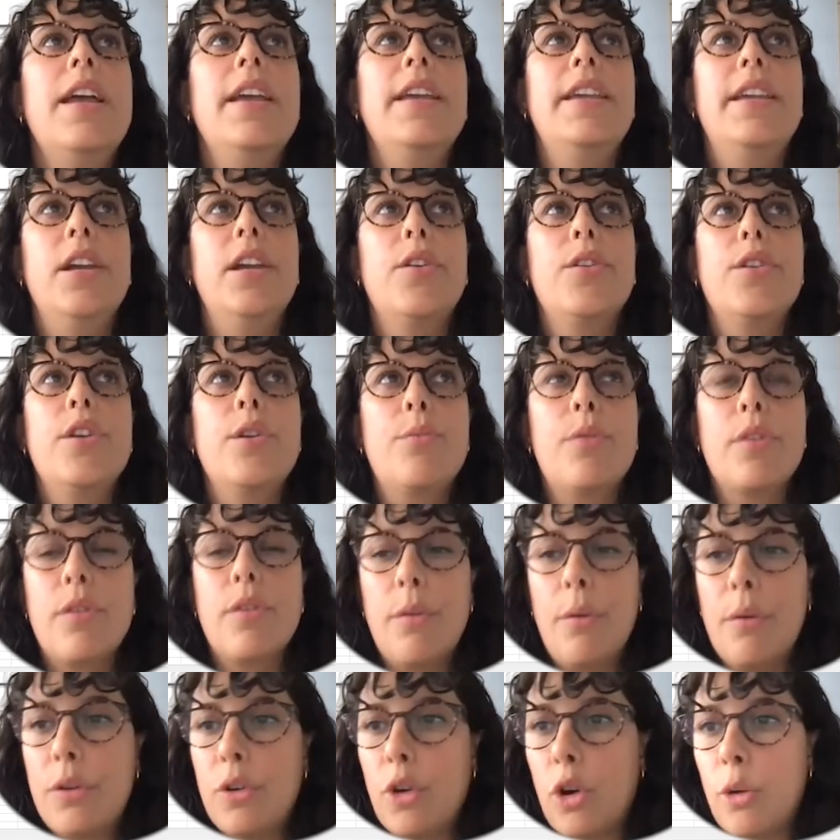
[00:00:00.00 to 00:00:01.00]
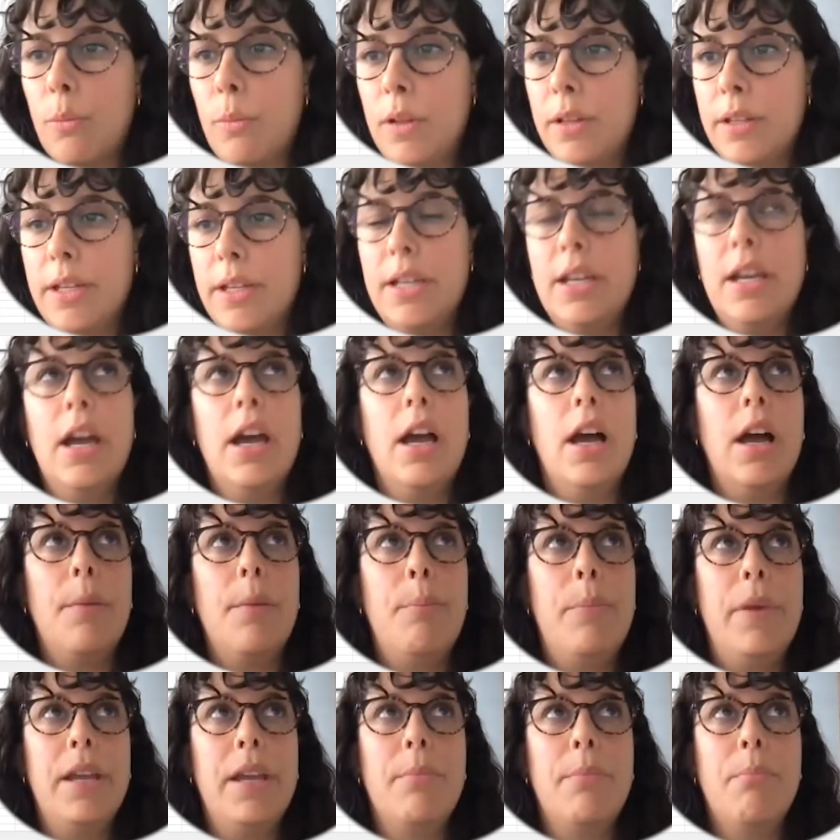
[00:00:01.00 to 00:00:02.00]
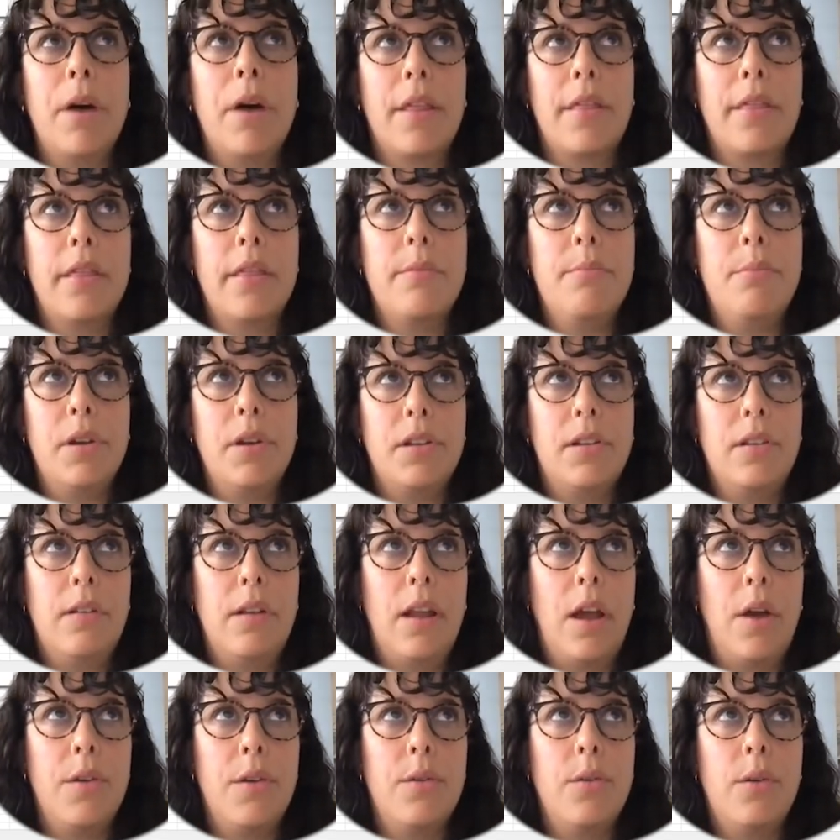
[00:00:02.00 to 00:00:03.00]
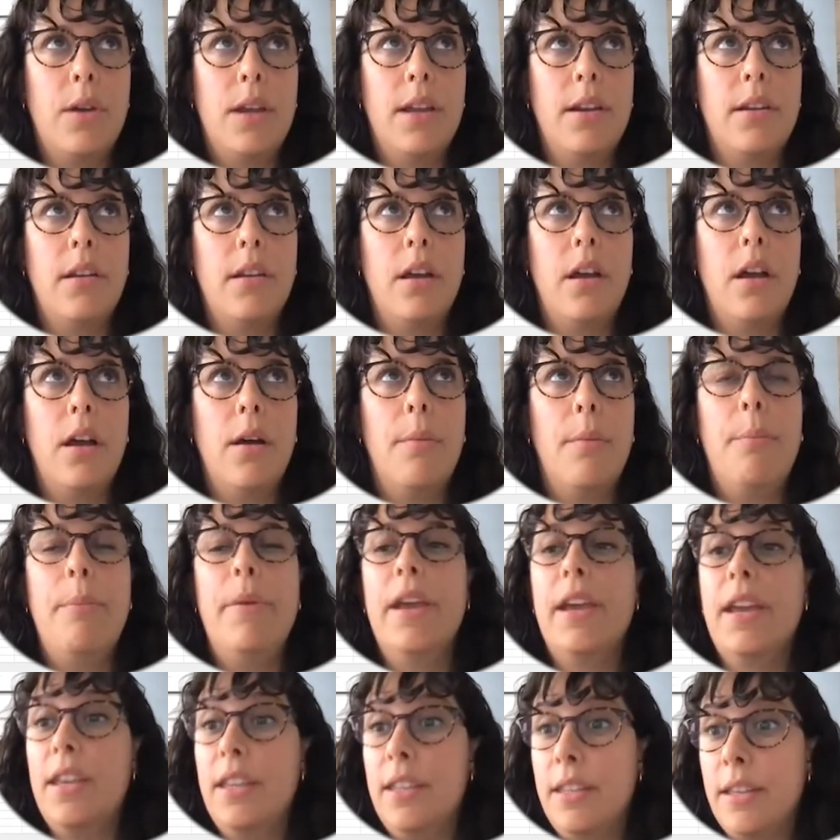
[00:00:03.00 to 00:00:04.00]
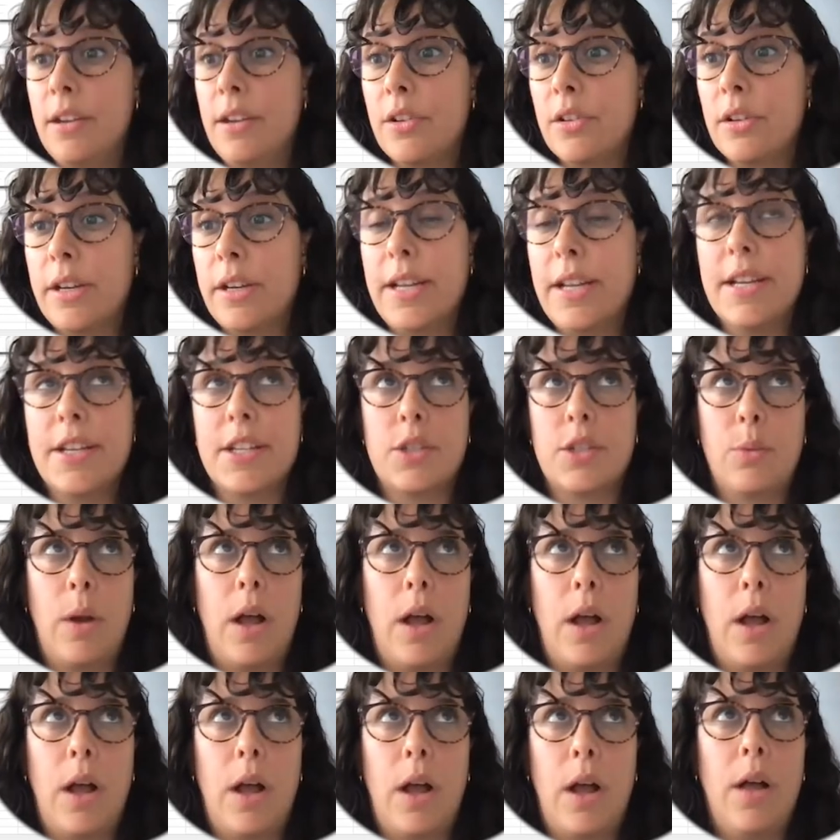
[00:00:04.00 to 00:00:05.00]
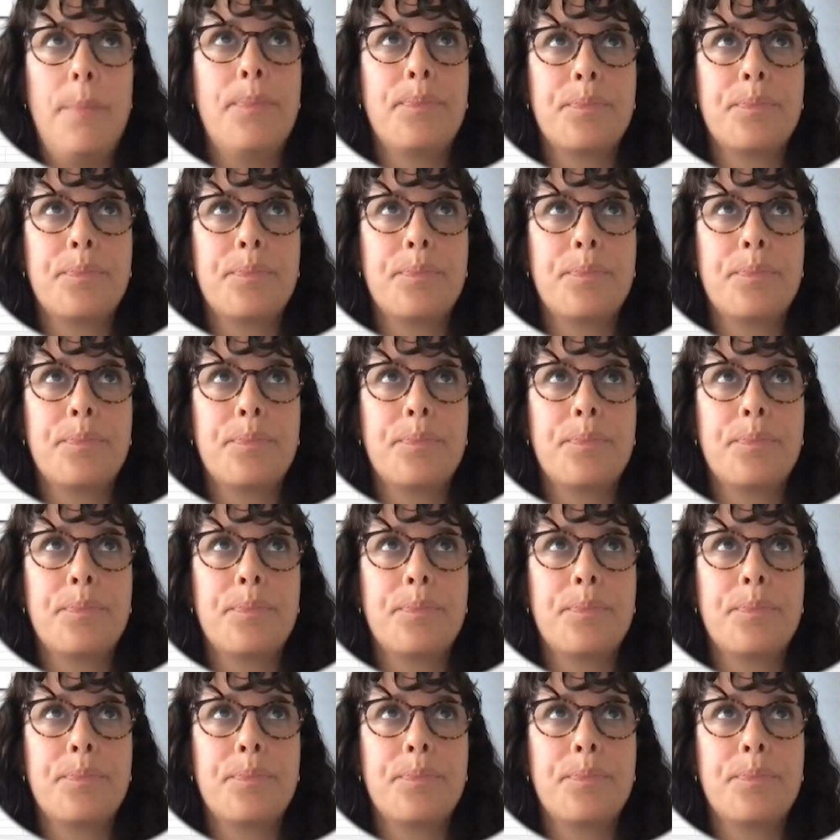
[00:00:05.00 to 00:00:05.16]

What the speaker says: Here you would normally pick monthly, but now you can pick yearly as well.